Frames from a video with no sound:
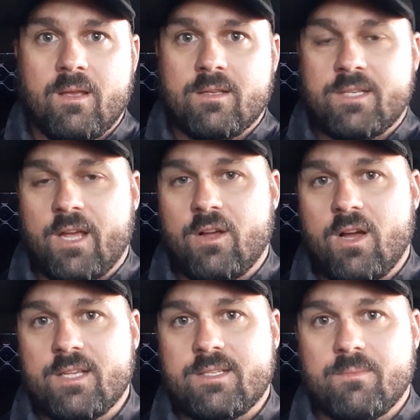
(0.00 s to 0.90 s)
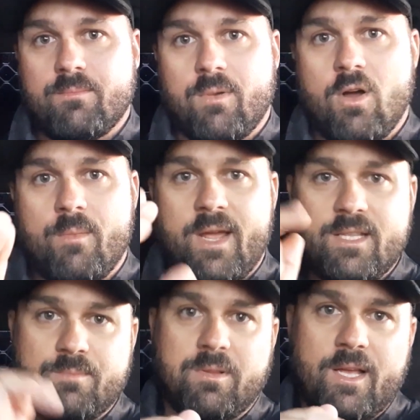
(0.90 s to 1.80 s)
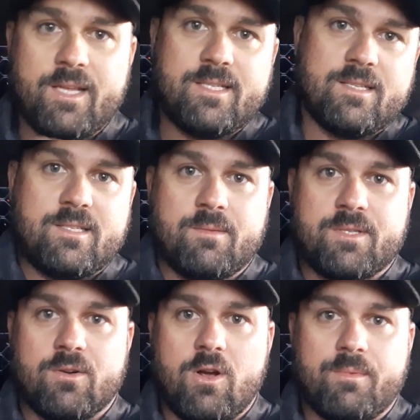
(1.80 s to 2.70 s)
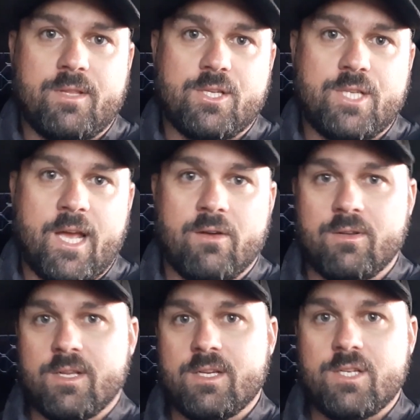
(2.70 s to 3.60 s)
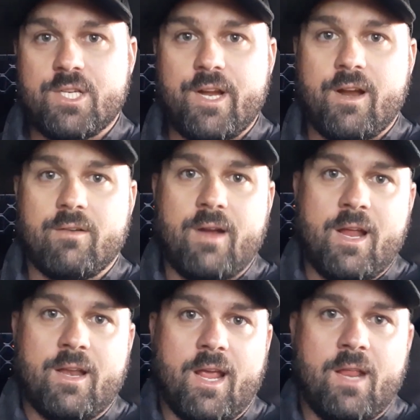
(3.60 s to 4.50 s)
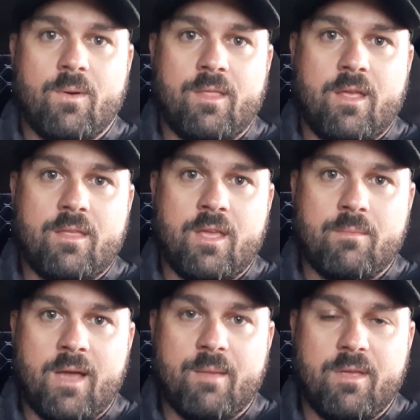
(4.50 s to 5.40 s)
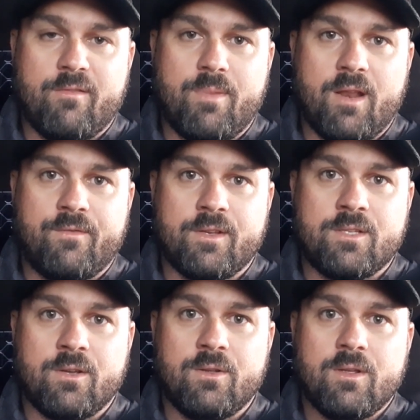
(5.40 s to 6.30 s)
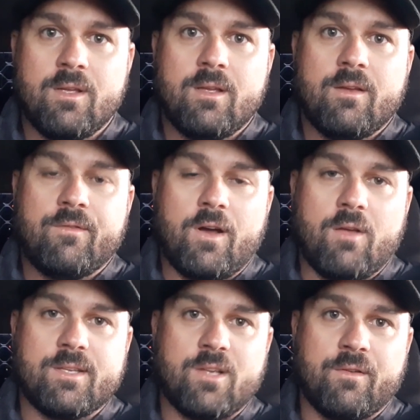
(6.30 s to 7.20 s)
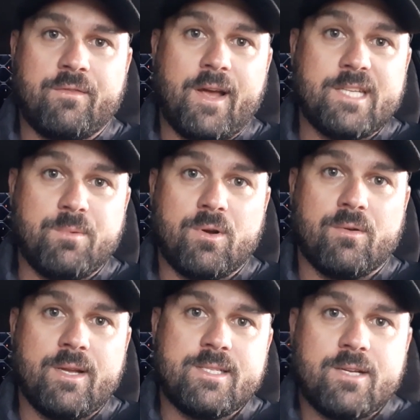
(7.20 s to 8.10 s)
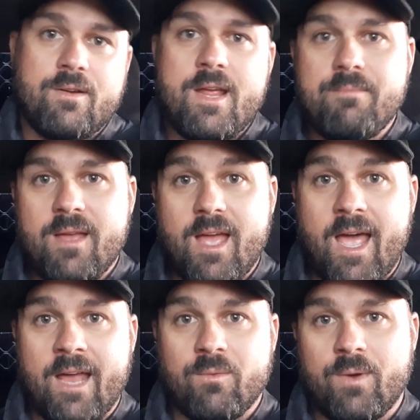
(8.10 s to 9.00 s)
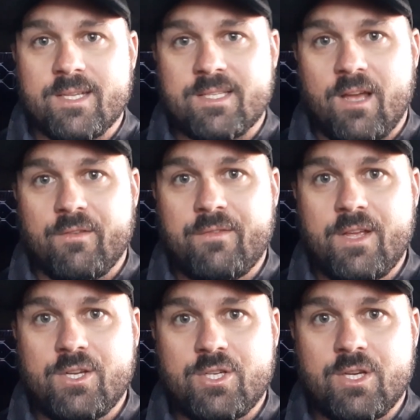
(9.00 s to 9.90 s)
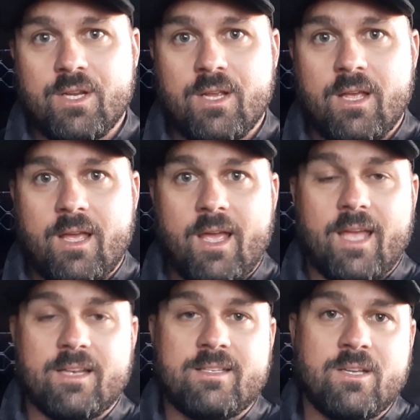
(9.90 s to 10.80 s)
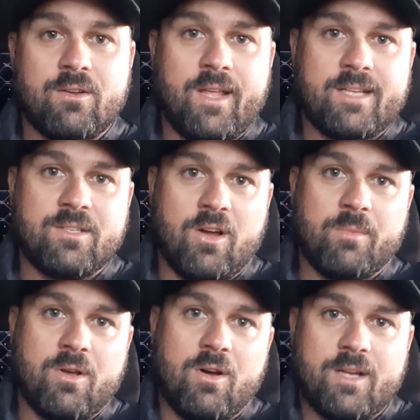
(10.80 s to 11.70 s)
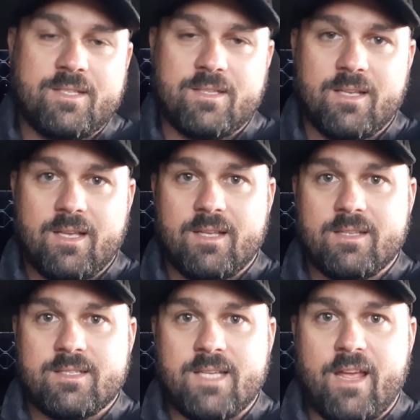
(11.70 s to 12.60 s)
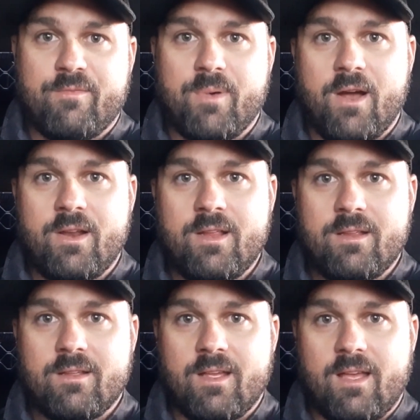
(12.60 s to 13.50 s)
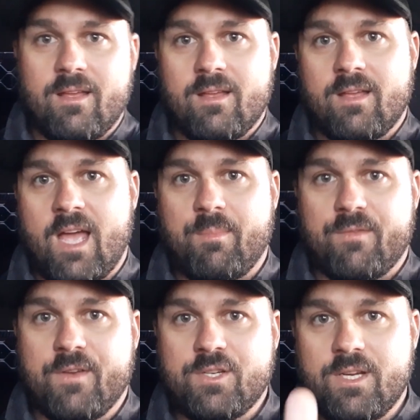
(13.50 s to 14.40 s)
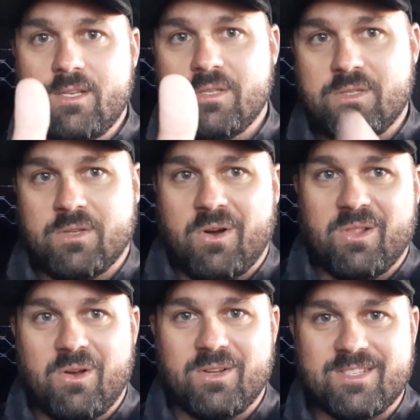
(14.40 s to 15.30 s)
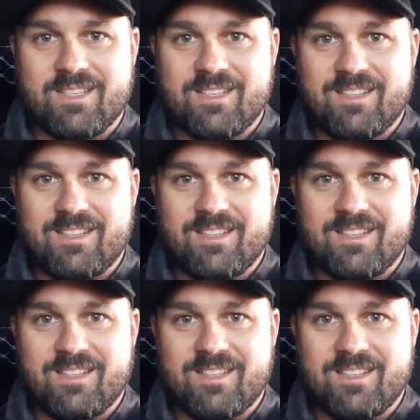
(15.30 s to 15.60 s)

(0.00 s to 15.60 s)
So guys, by all means, please subscribe to this channel, share it around to anyone that you think may be of benefit to. Follow us on Facebook or Instagram at Westofish. Until next time, guys, safe boating, happy fishing, tight lines.